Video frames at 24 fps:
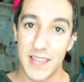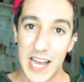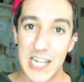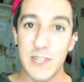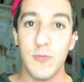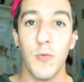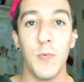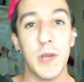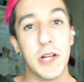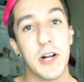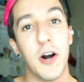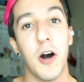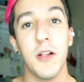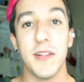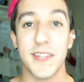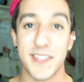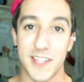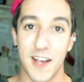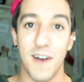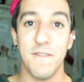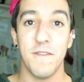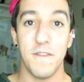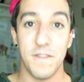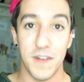That's what we call a
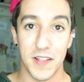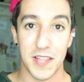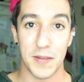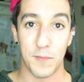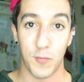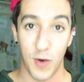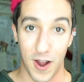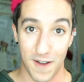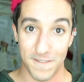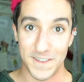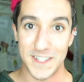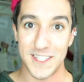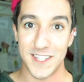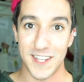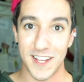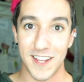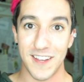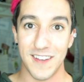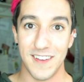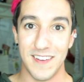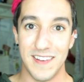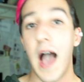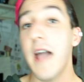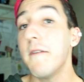self-fulfilling
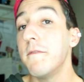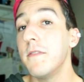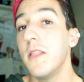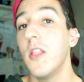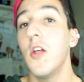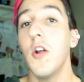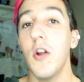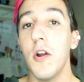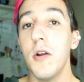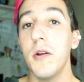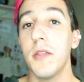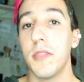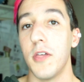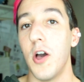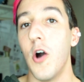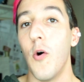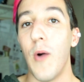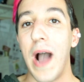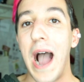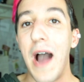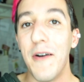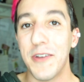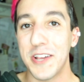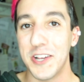prophecy. I've learned
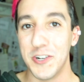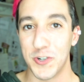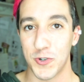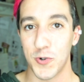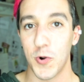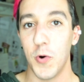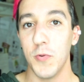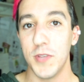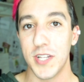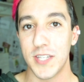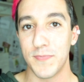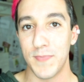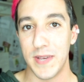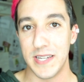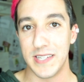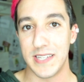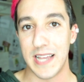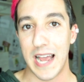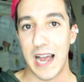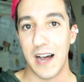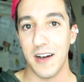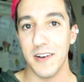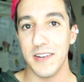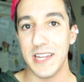though how to control this
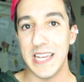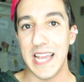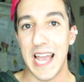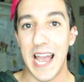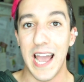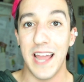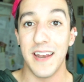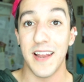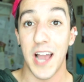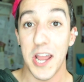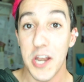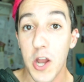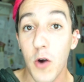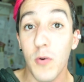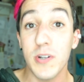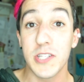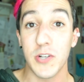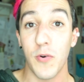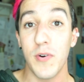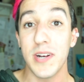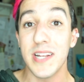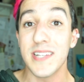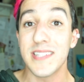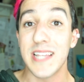mentality, and I know
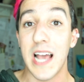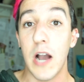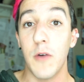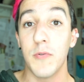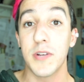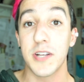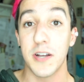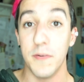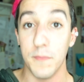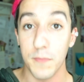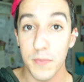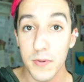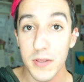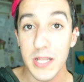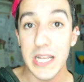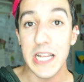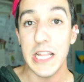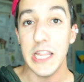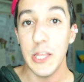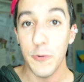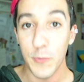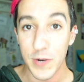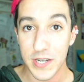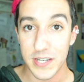it's going to sound
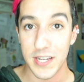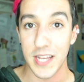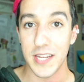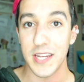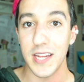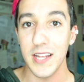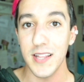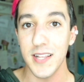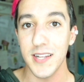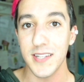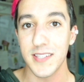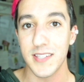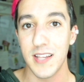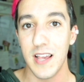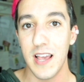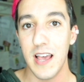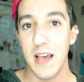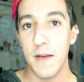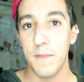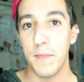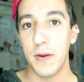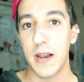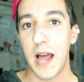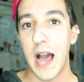completely ridiculous,
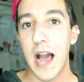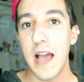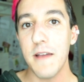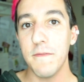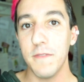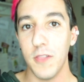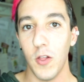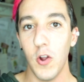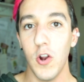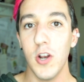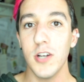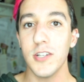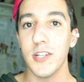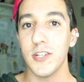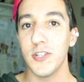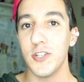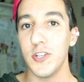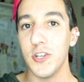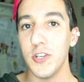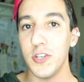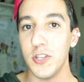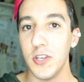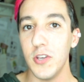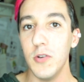but I've
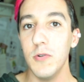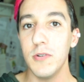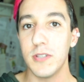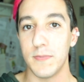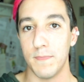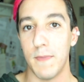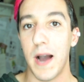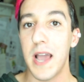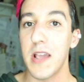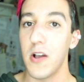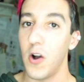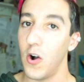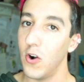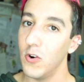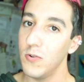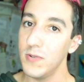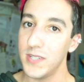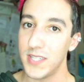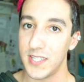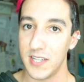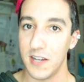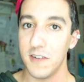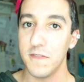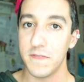learned to use my
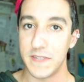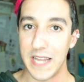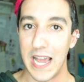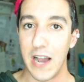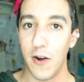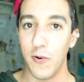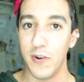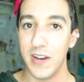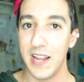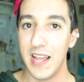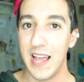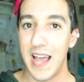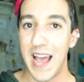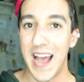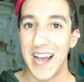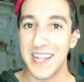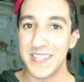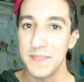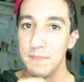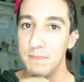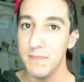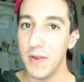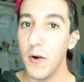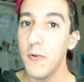own self-doubt
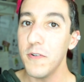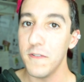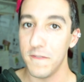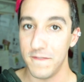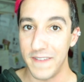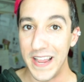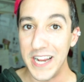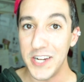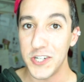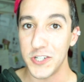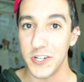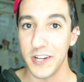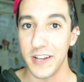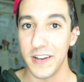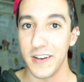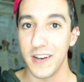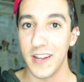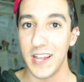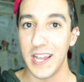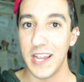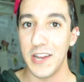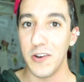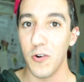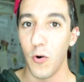as
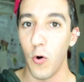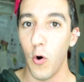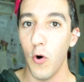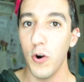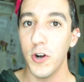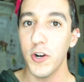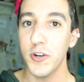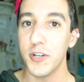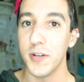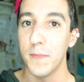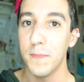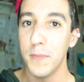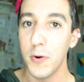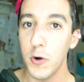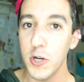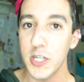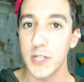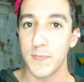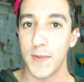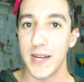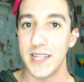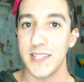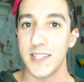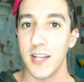motivation in order to
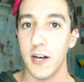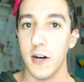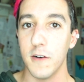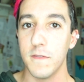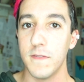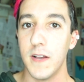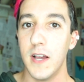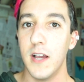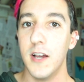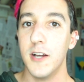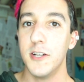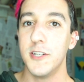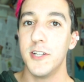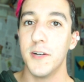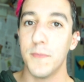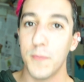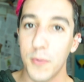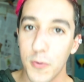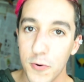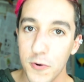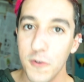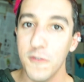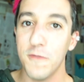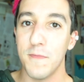push myself to
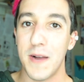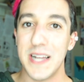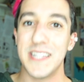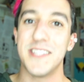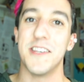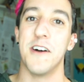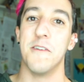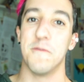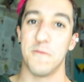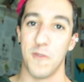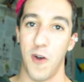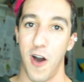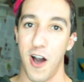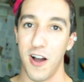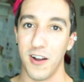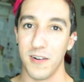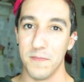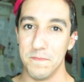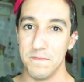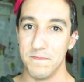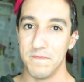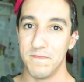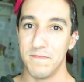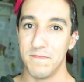prove myself wrong.